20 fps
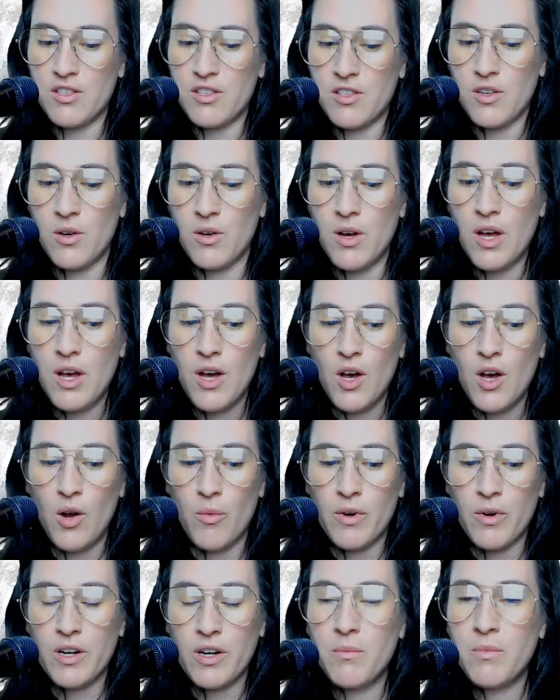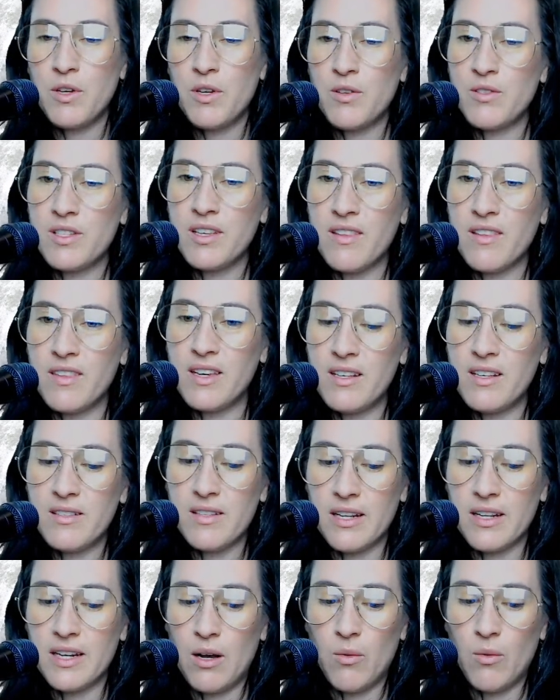So we're going to be using these,
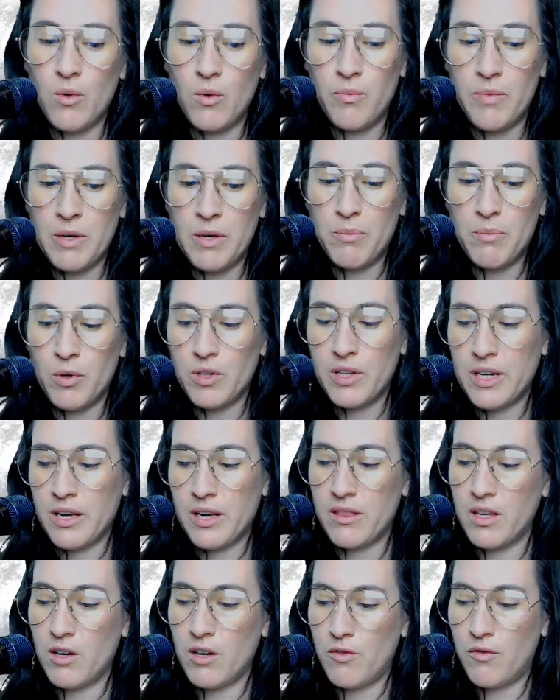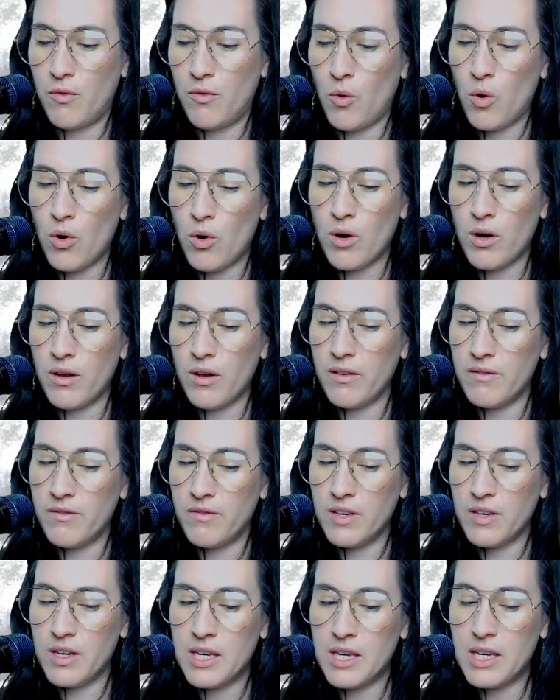and I will be pulling, I think, 4 of
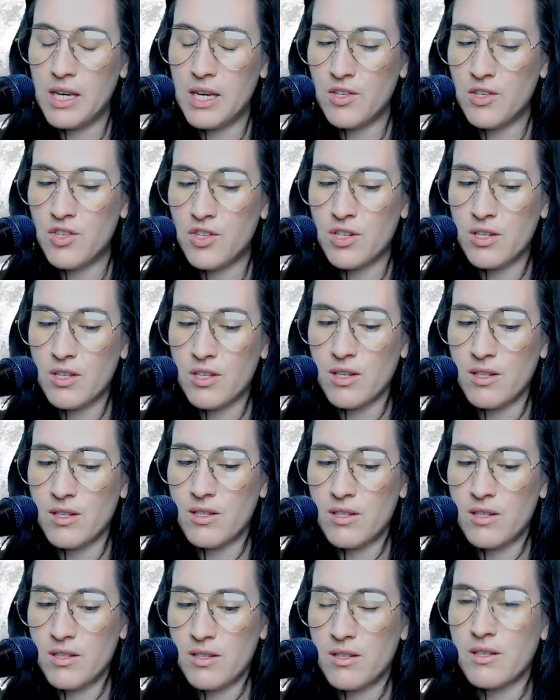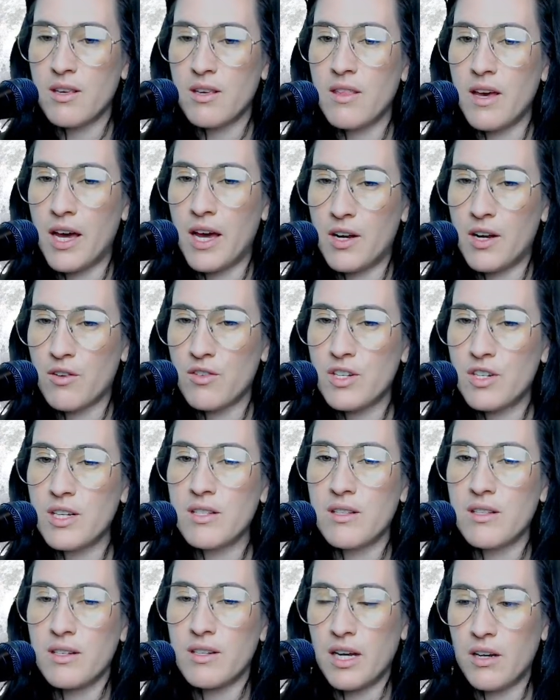each to see the energies
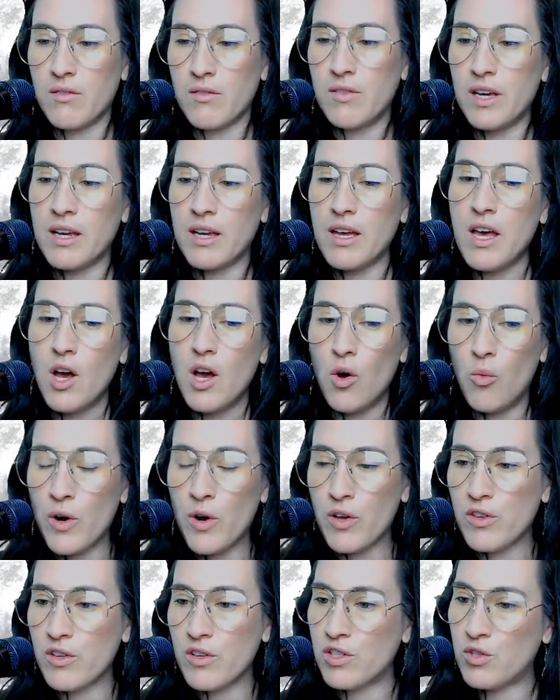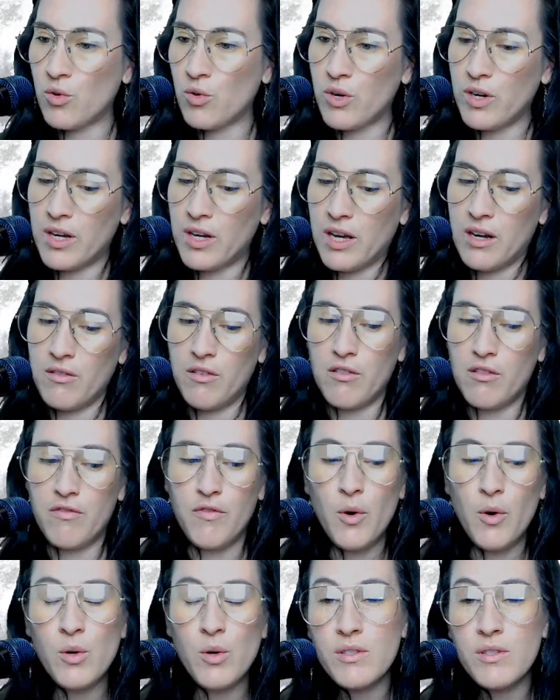and kind of like where the story kind of
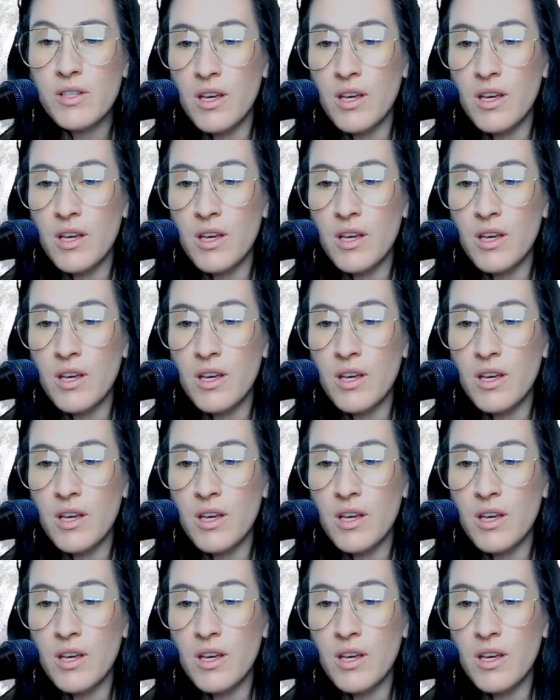unfolds.